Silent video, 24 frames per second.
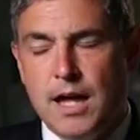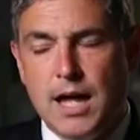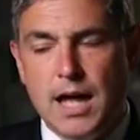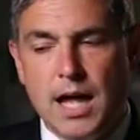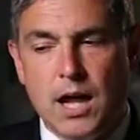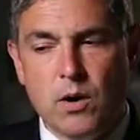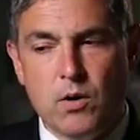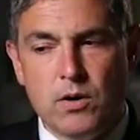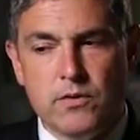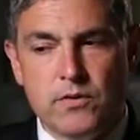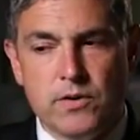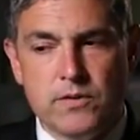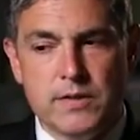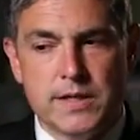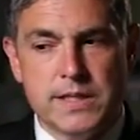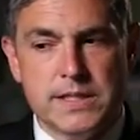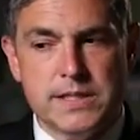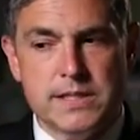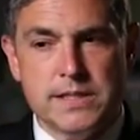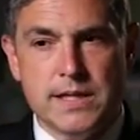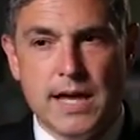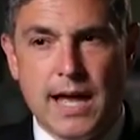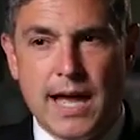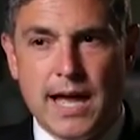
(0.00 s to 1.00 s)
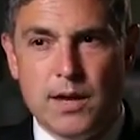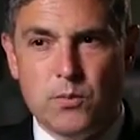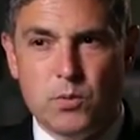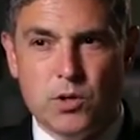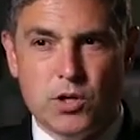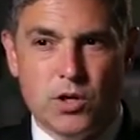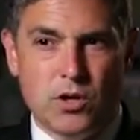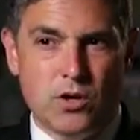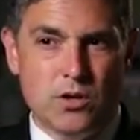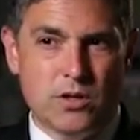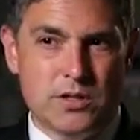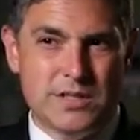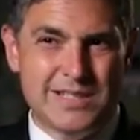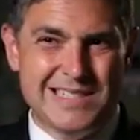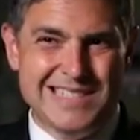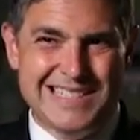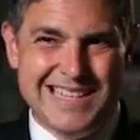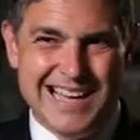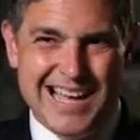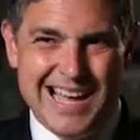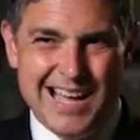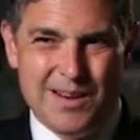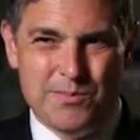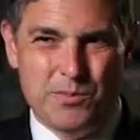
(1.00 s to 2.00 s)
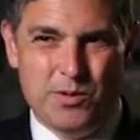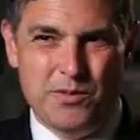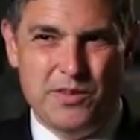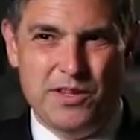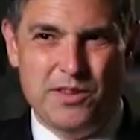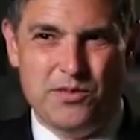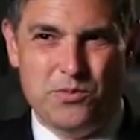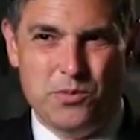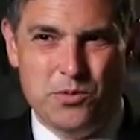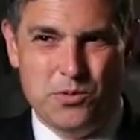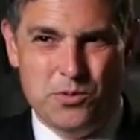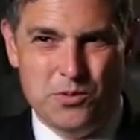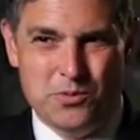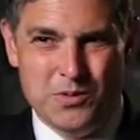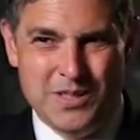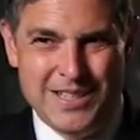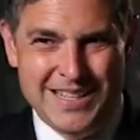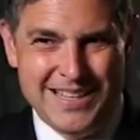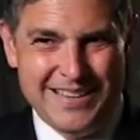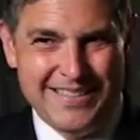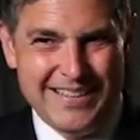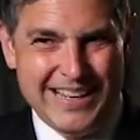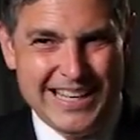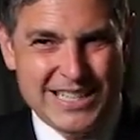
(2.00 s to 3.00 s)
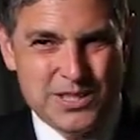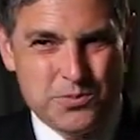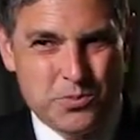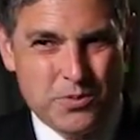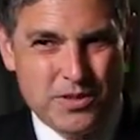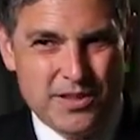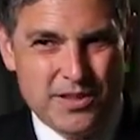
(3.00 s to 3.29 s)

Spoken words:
However, on the side where current's not moving through, that's